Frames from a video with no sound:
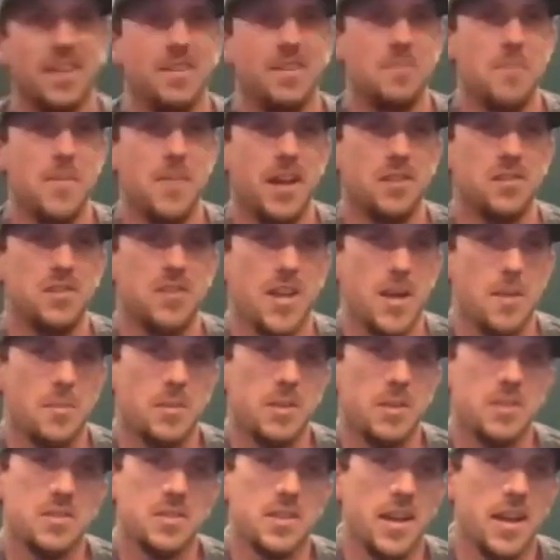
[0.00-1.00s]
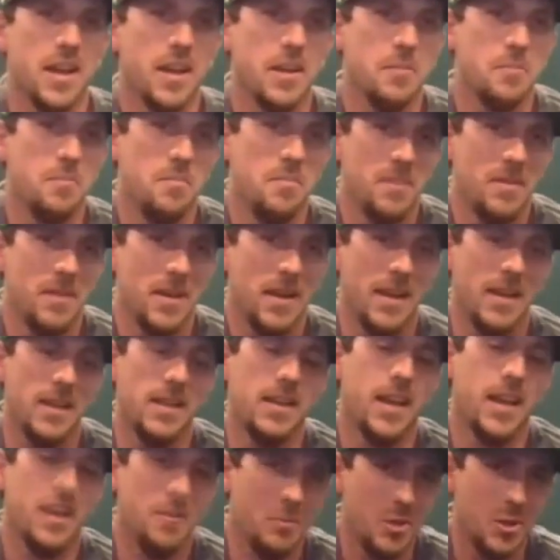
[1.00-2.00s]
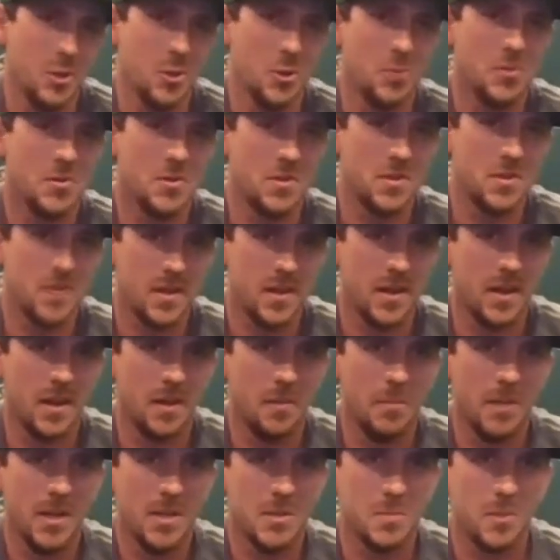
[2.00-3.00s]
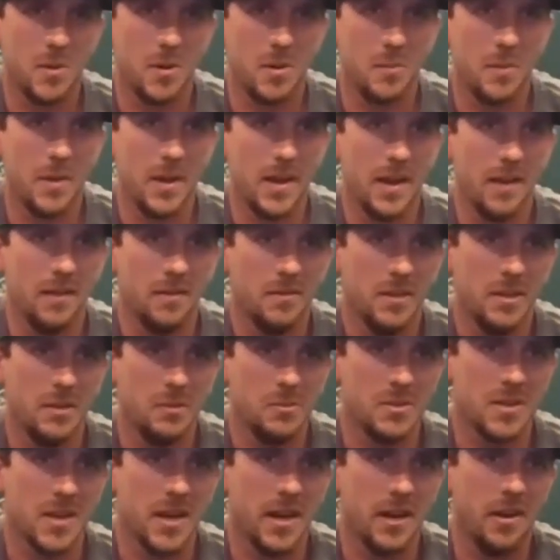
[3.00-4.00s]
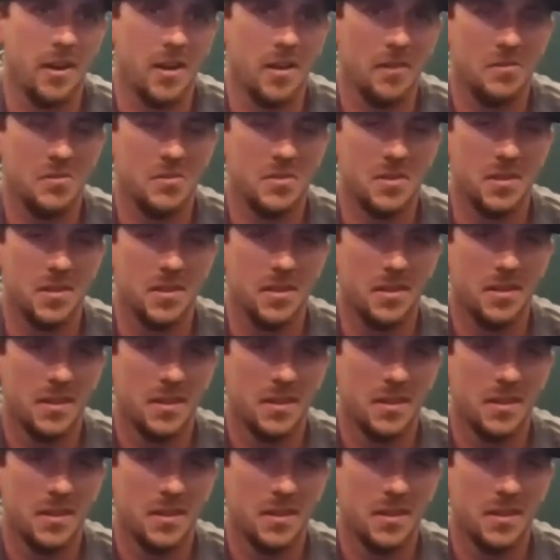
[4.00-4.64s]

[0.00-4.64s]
matt chapman signed and game used uh, baseball bat he was kind enough to